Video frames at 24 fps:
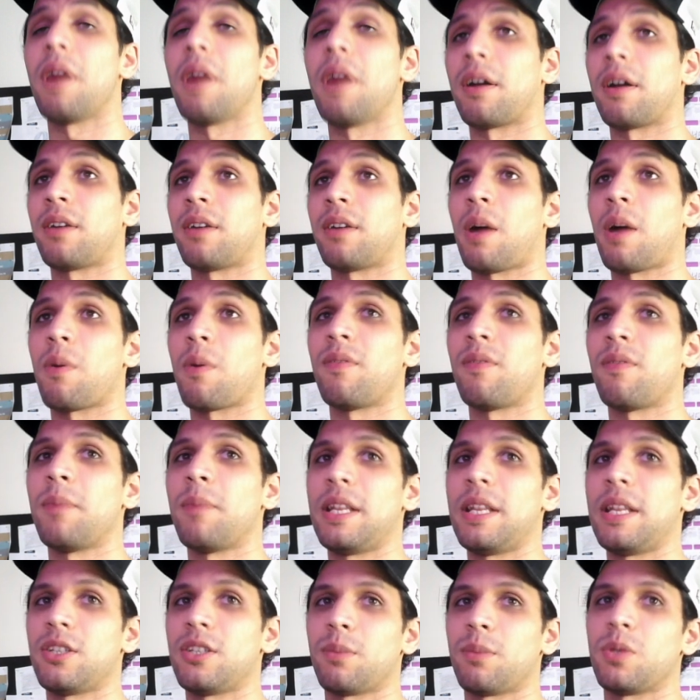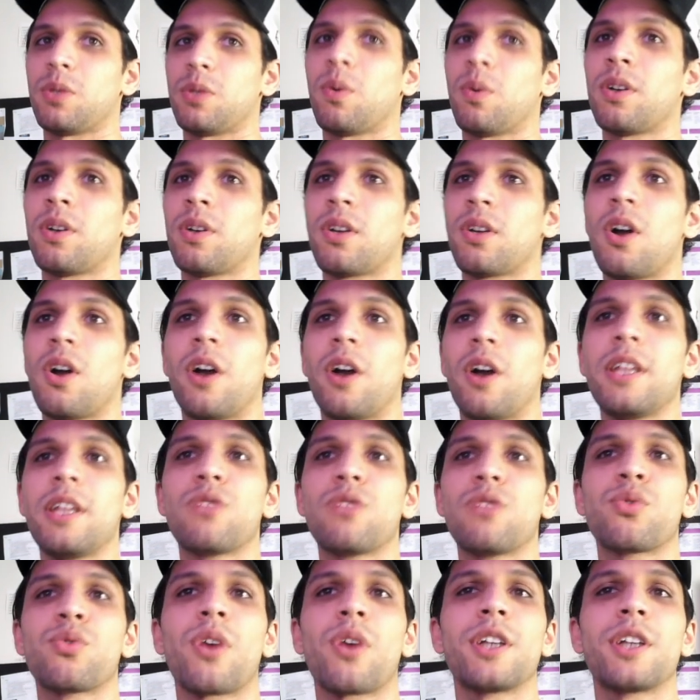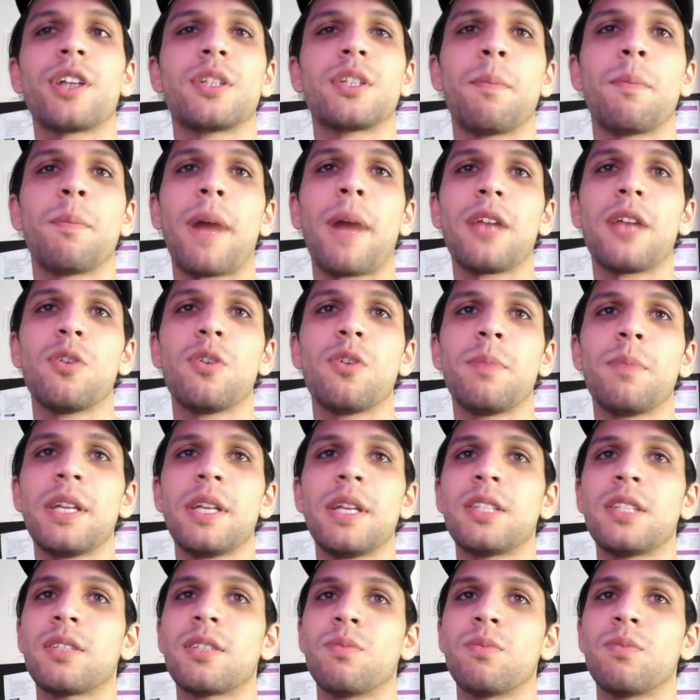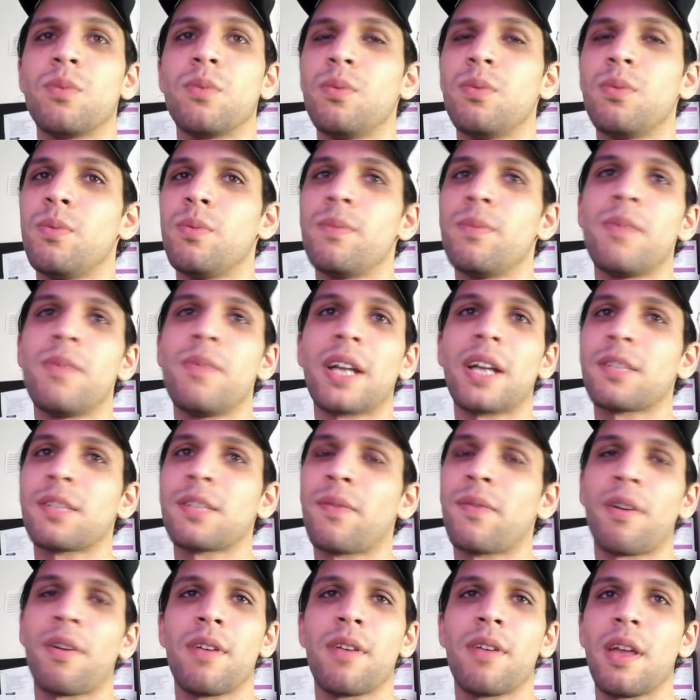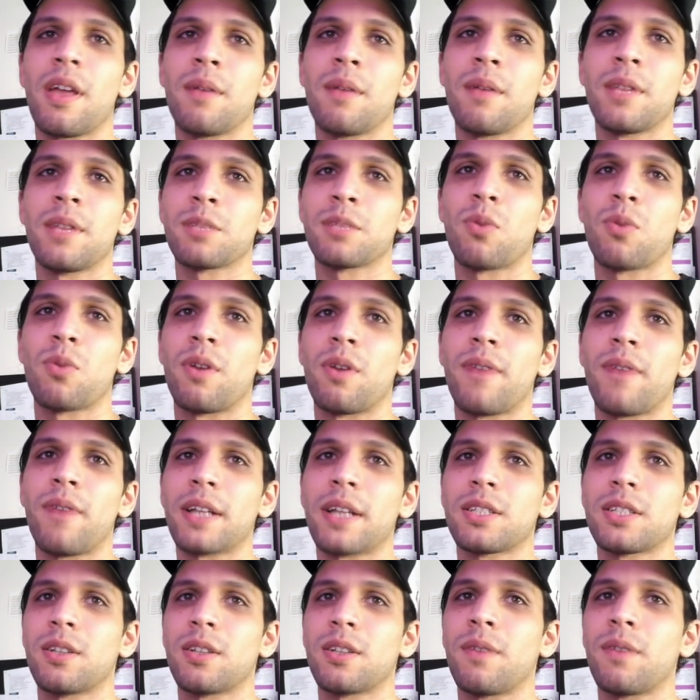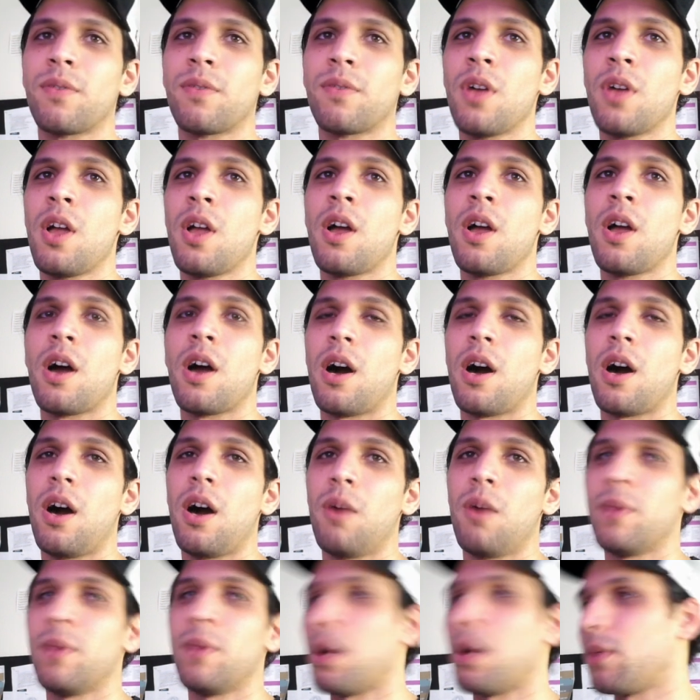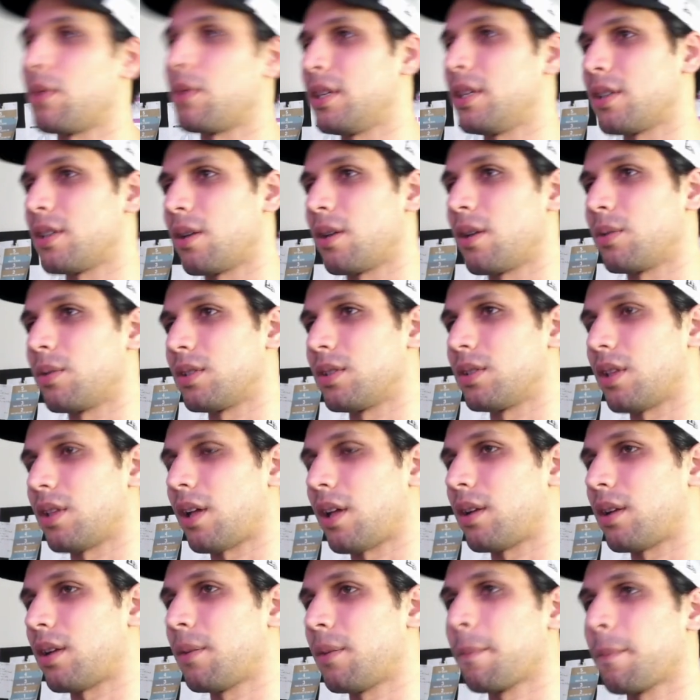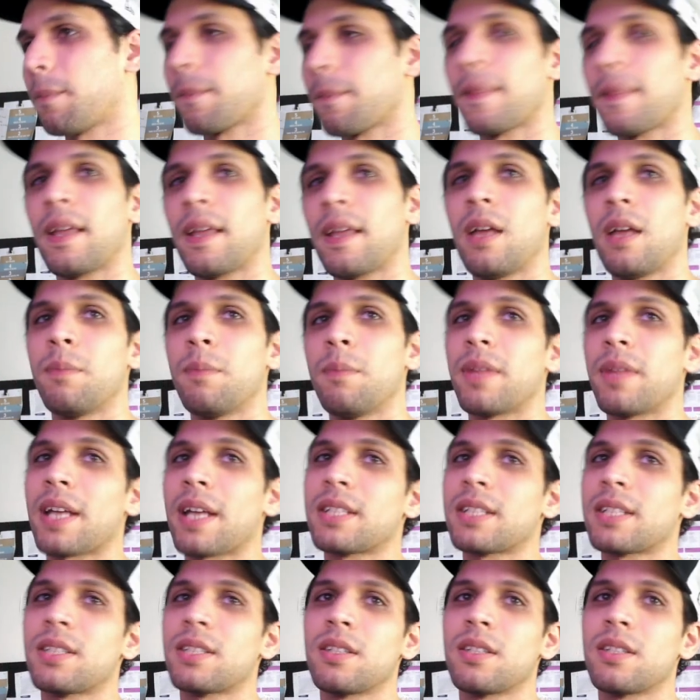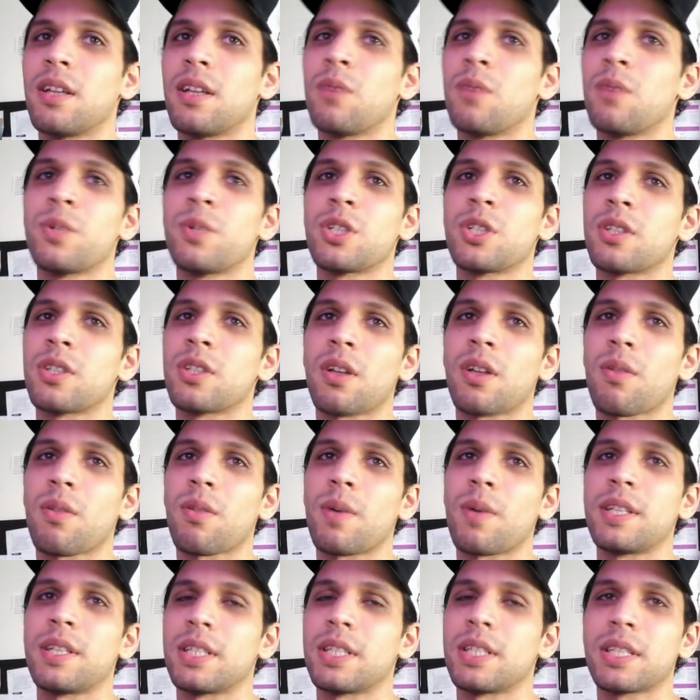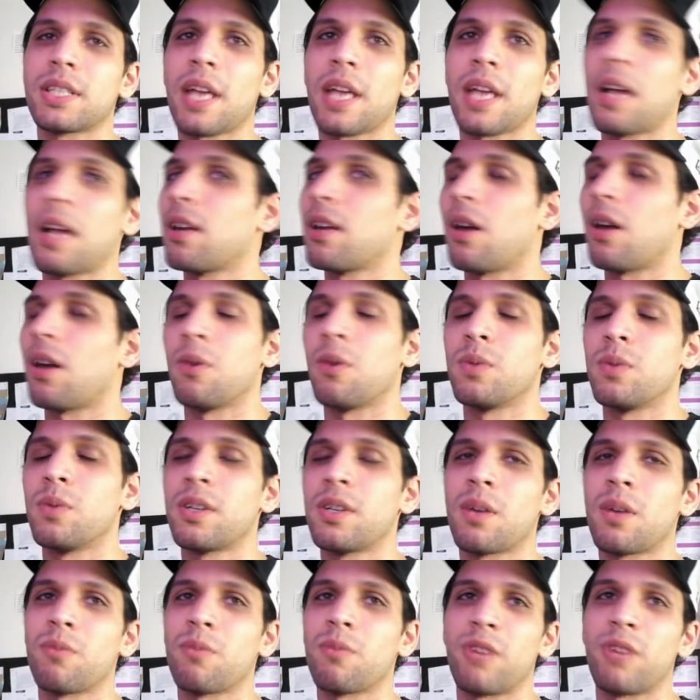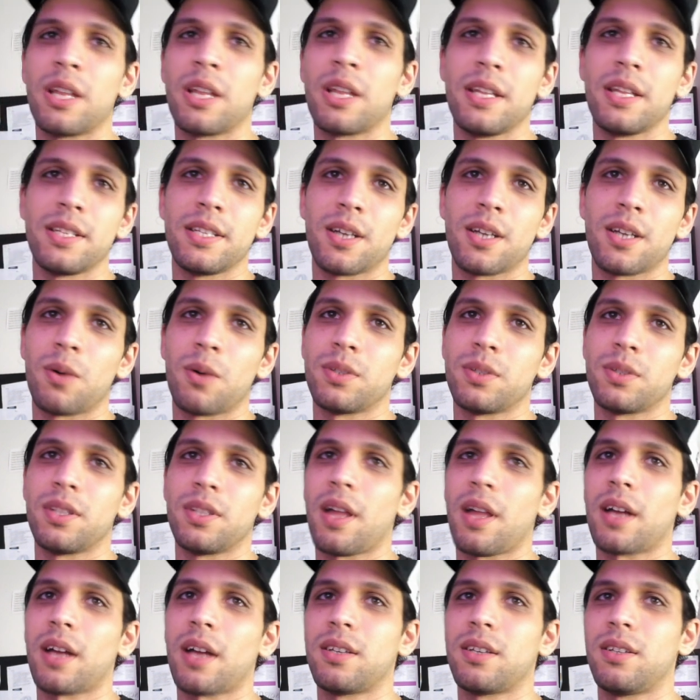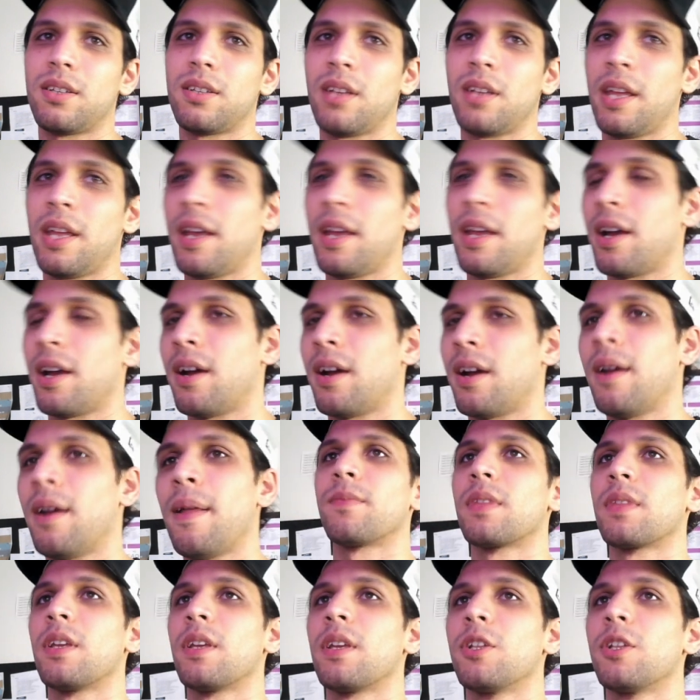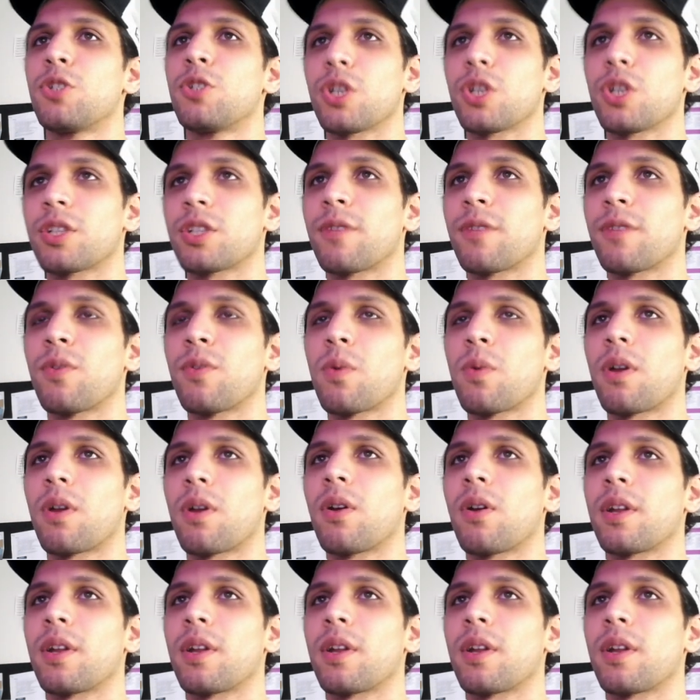however many times you want. I did try some manual bids. That's more advanced stuff. We don't need to go into that. But which is another way to scale. We don't really need to go into that here. Just if you want to look at the